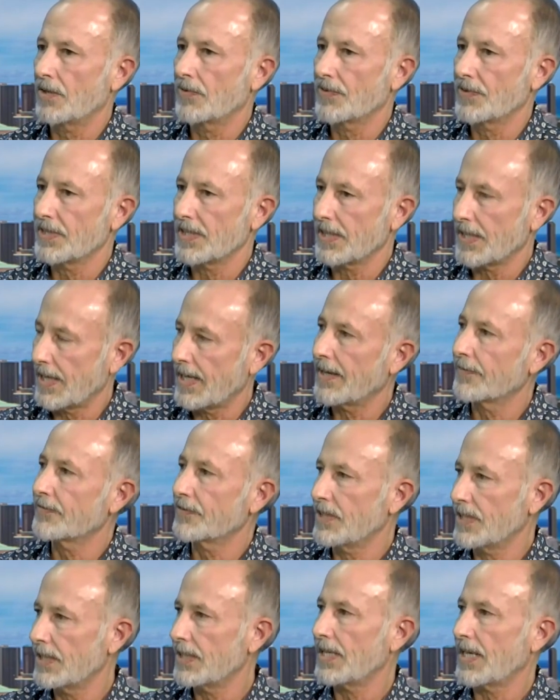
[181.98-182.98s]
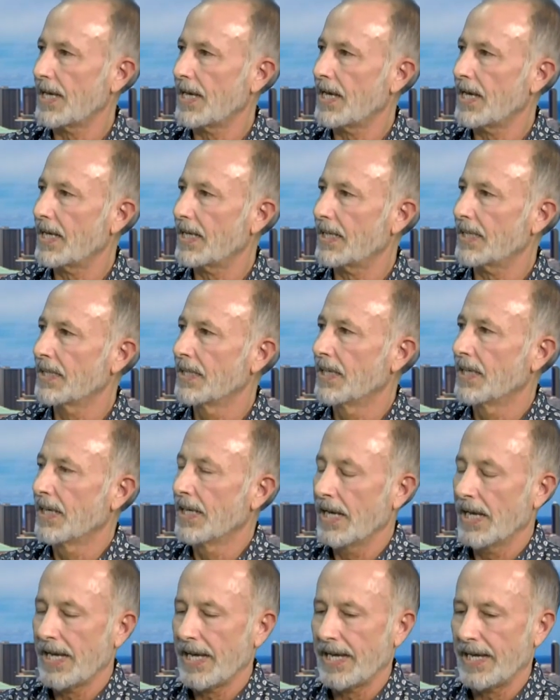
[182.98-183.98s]
the FTA
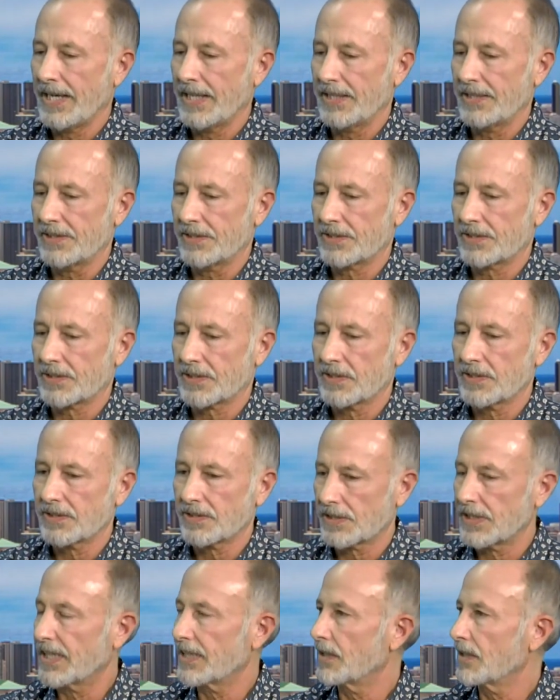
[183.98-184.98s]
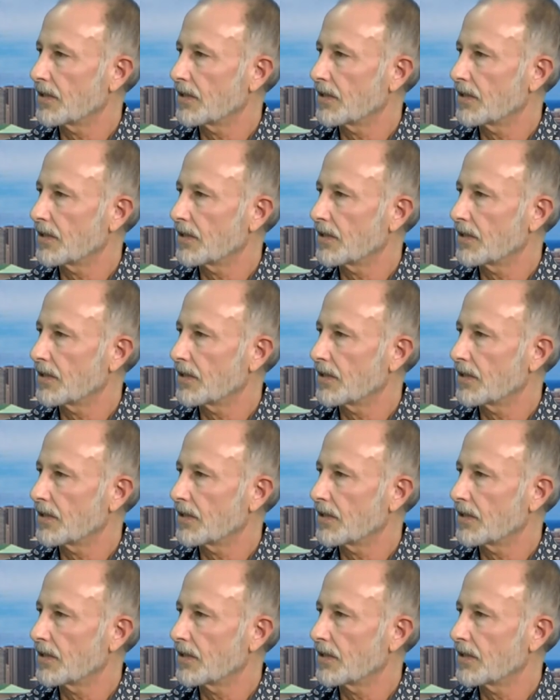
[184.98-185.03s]
has said,